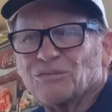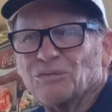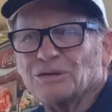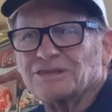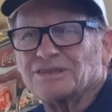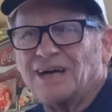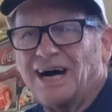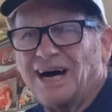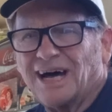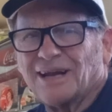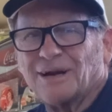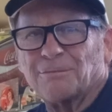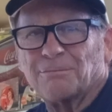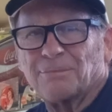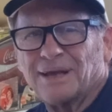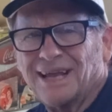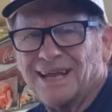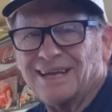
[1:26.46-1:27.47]
was on
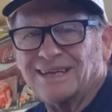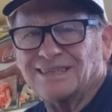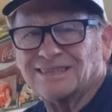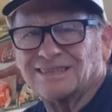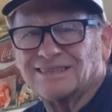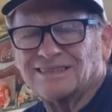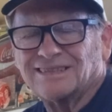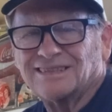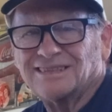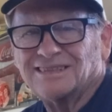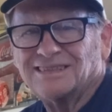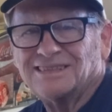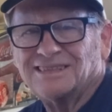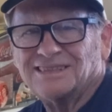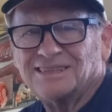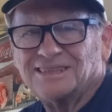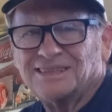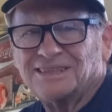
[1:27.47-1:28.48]
a pace.
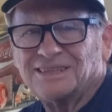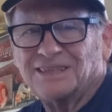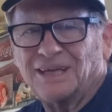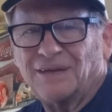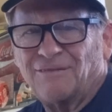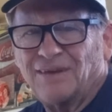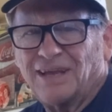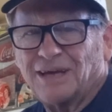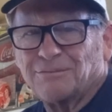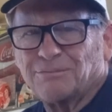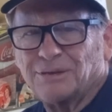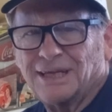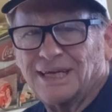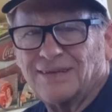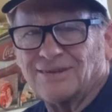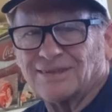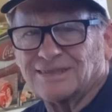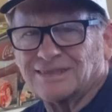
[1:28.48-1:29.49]
If he had
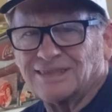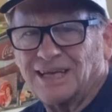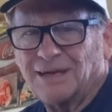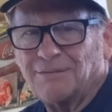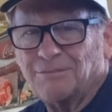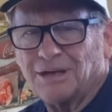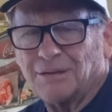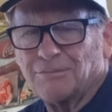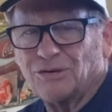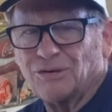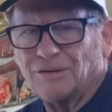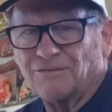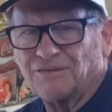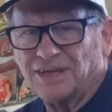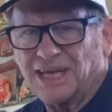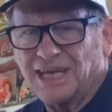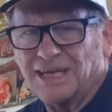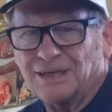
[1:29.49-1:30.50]
played the same number
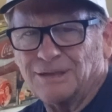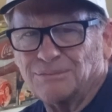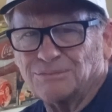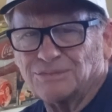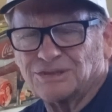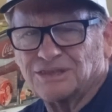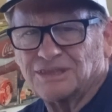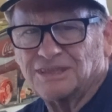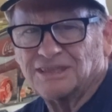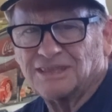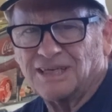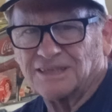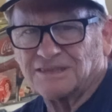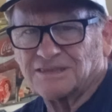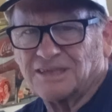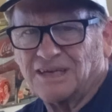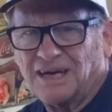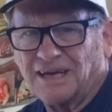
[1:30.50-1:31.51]
of games
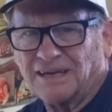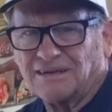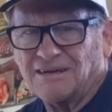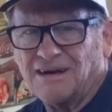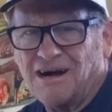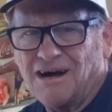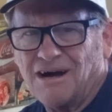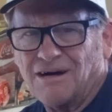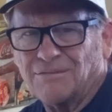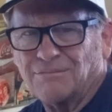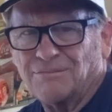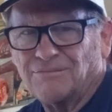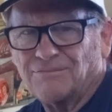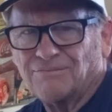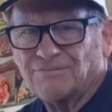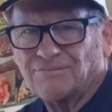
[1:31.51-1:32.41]
as Ty Cobb,